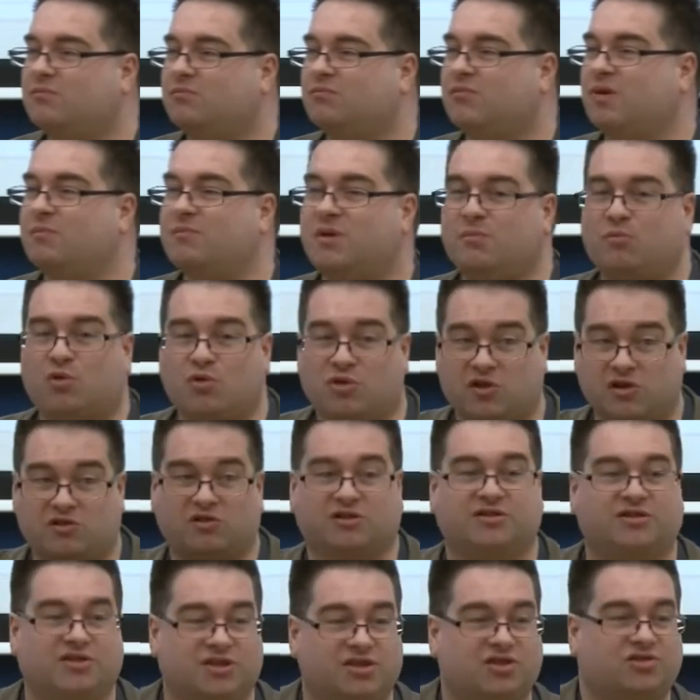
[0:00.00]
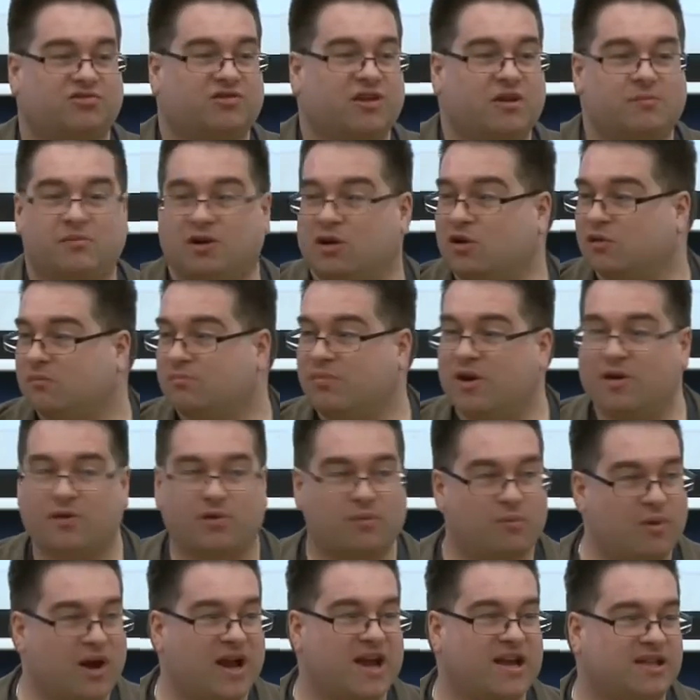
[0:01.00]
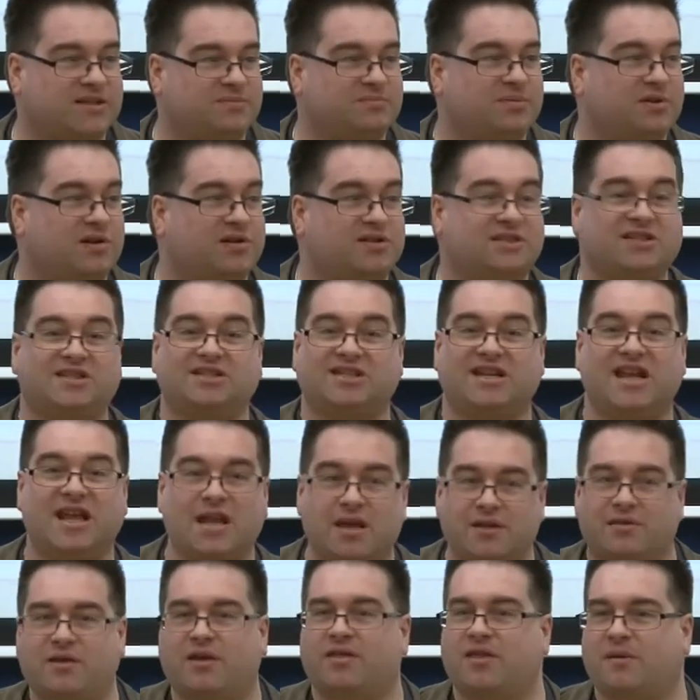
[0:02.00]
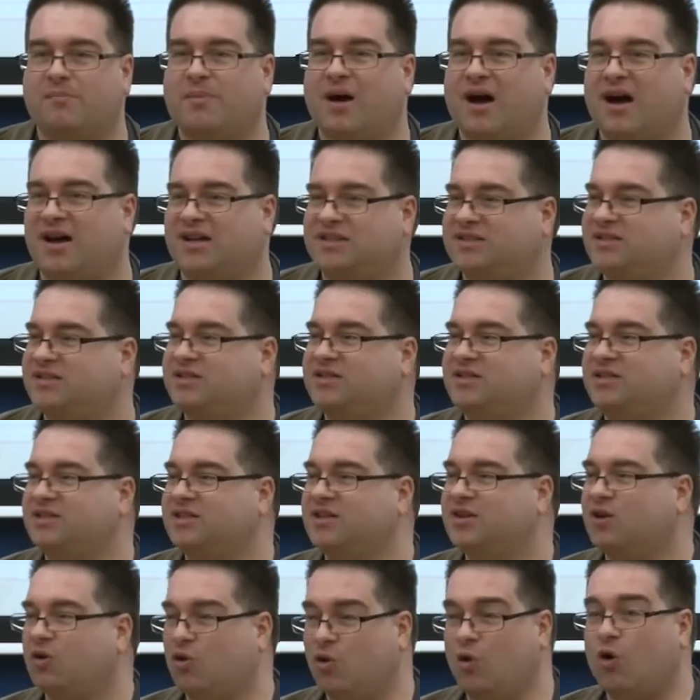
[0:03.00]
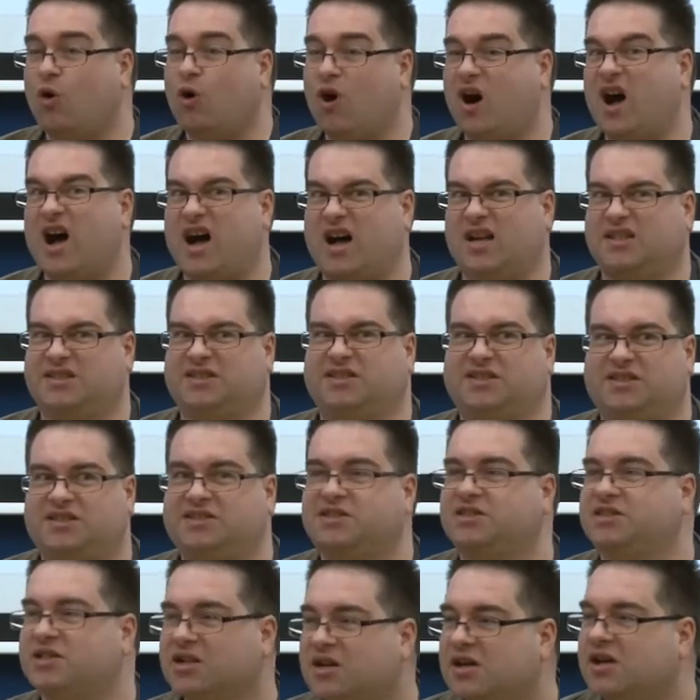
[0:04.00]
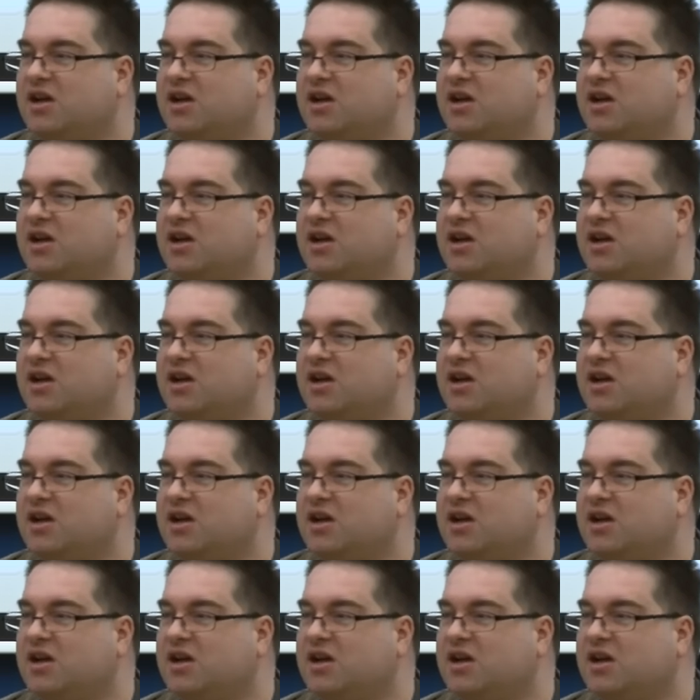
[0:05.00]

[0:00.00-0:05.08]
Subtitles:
when we walk across the street, we look both ways because it's either the bus or us.